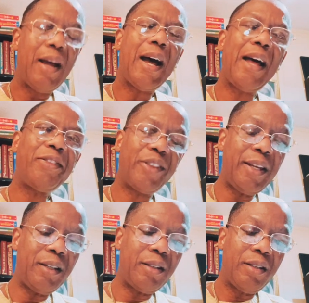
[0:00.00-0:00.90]
I
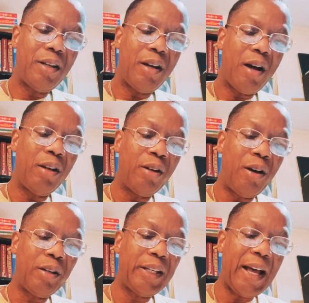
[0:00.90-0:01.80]
think
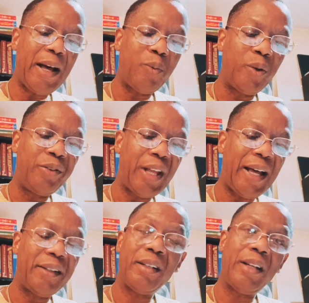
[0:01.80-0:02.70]
Allah God will
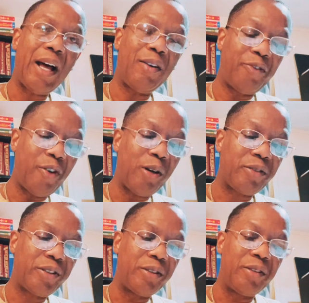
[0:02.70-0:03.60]
not allow
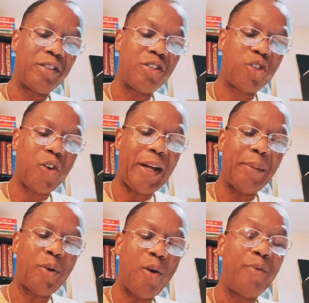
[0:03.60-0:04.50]
falsehood to
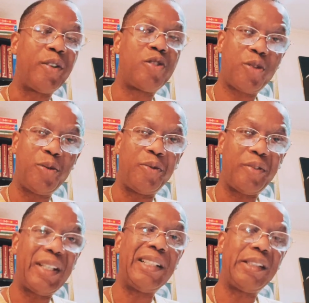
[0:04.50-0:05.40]
triumph over truth
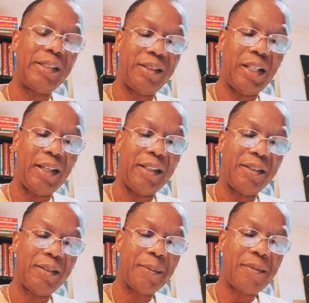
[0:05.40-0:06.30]
in his
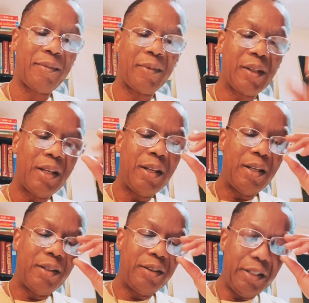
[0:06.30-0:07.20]
days.
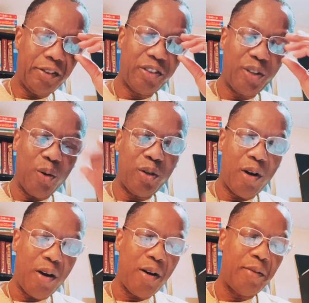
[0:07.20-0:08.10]
This
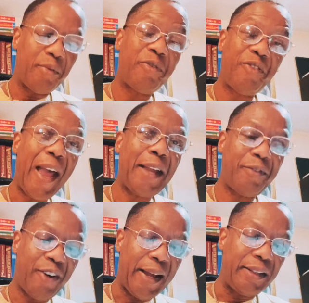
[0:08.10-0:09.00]
so-called
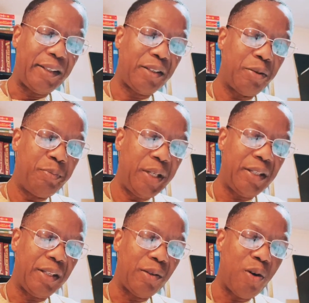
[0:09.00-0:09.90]
fact-finding
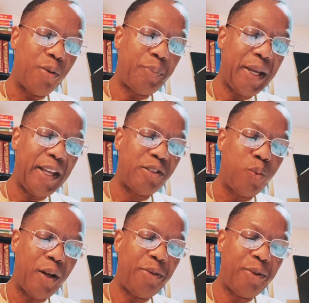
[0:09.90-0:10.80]
committee on page
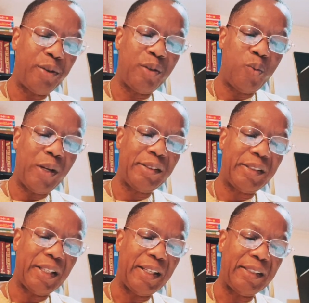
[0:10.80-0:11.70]
131
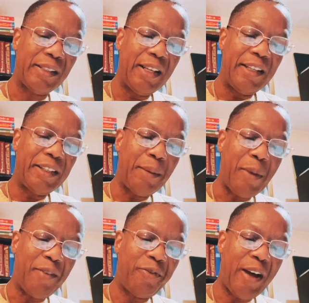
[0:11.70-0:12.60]
says that
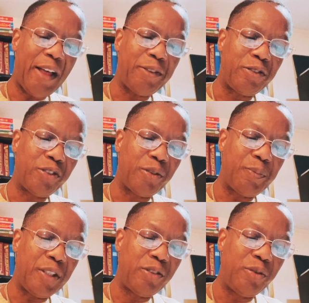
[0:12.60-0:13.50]
my father took
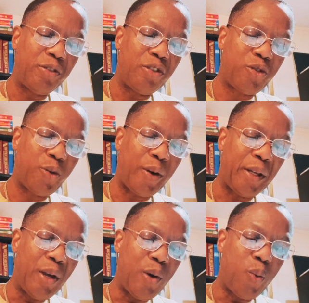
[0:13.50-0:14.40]
me to Detroit,
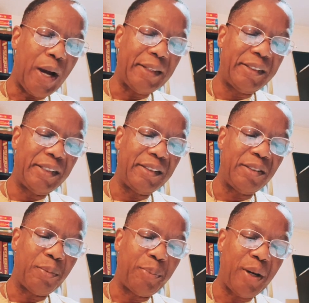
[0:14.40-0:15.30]
where I attended
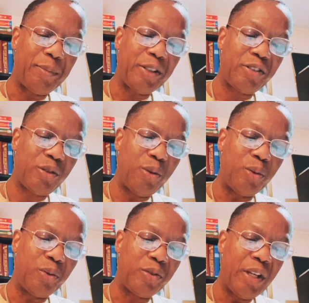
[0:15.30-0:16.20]
the public
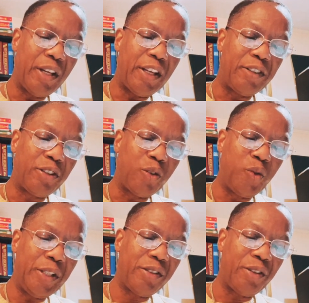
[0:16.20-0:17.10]
schools until
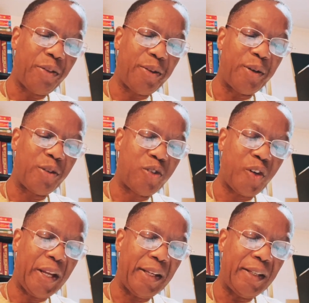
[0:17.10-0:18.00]
reaching the third
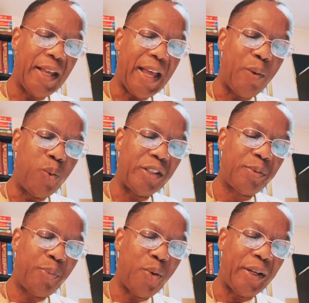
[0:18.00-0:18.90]
grade, at
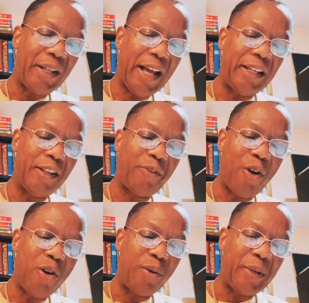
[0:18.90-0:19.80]
which point I left
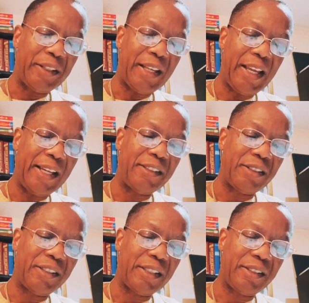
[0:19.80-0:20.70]
home at the age of
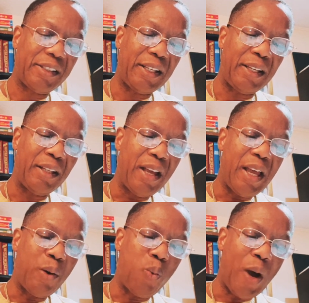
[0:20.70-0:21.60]
16
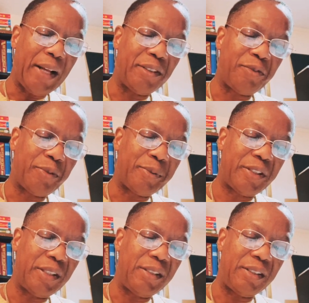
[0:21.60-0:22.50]
and wandered from
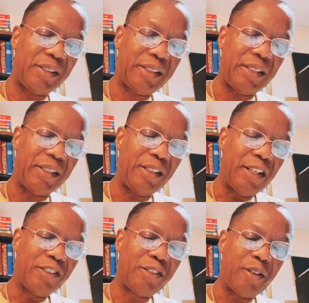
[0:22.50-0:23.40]
city to city,
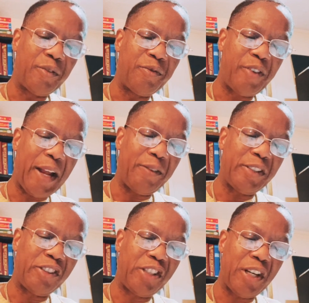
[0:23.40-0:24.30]
serving
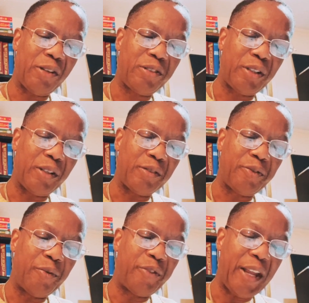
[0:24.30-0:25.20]
various jail terms
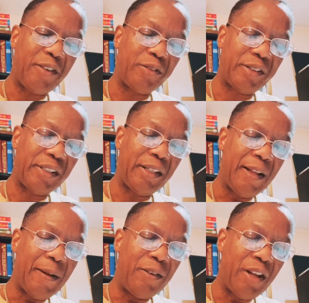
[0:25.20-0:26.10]
for vagrancy
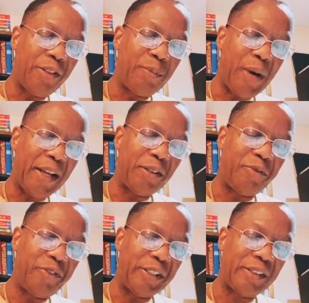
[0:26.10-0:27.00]
and other minor
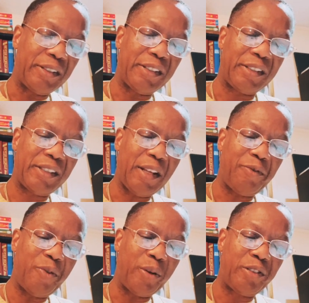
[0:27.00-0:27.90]
offenses,
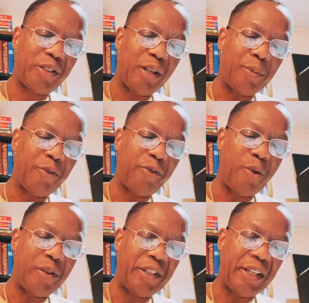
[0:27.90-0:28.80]
except for a term of
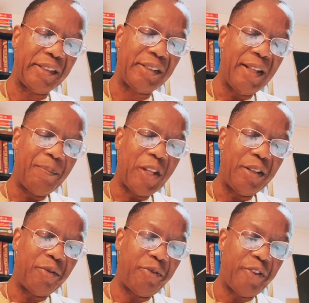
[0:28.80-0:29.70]
4 years in
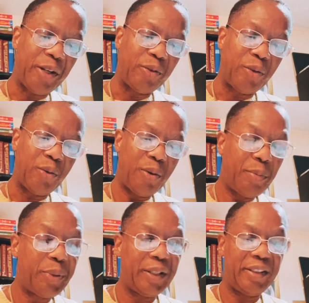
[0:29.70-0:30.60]
a federal
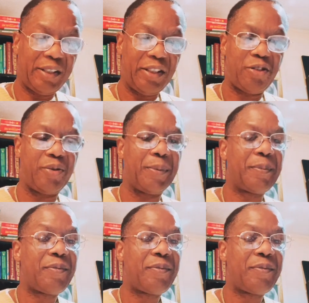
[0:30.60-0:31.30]
penitentiary."